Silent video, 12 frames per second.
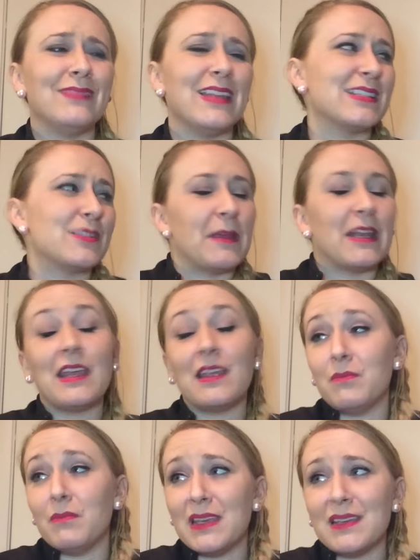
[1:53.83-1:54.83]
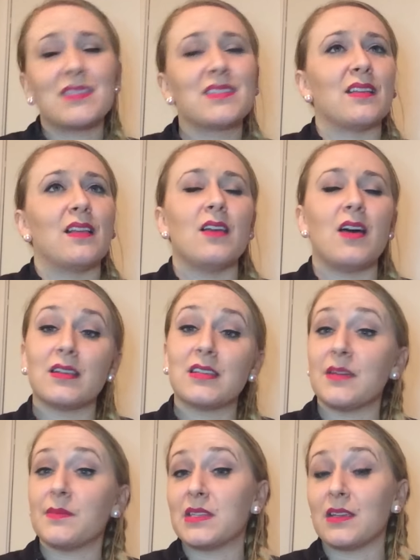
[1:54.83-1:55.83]
It's been hit and miss. A lot of
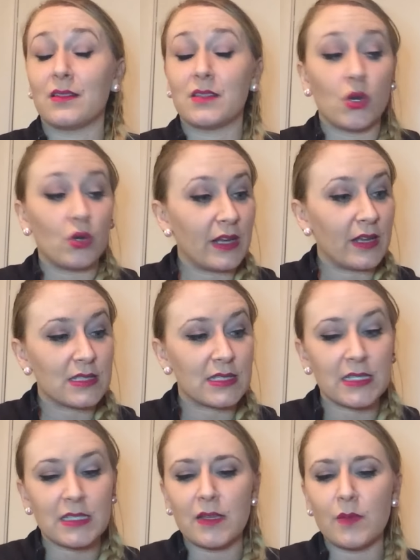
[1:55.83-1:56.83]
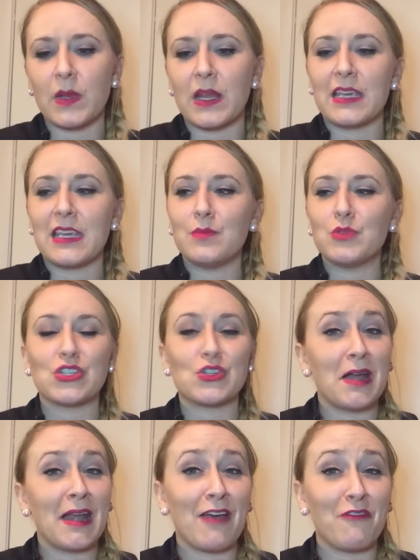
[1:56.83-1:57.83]
times they're totally unscented, but I keep just
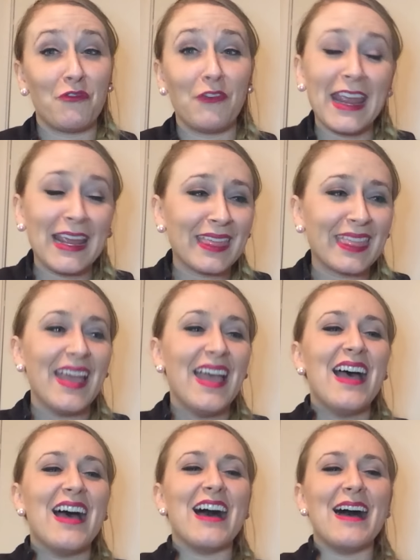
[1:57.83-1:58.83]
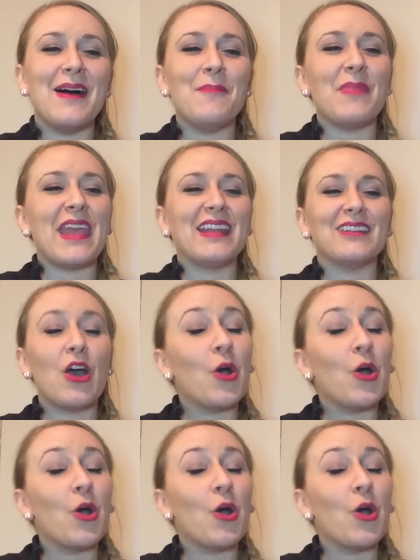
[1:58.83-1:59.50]
trying to have faith and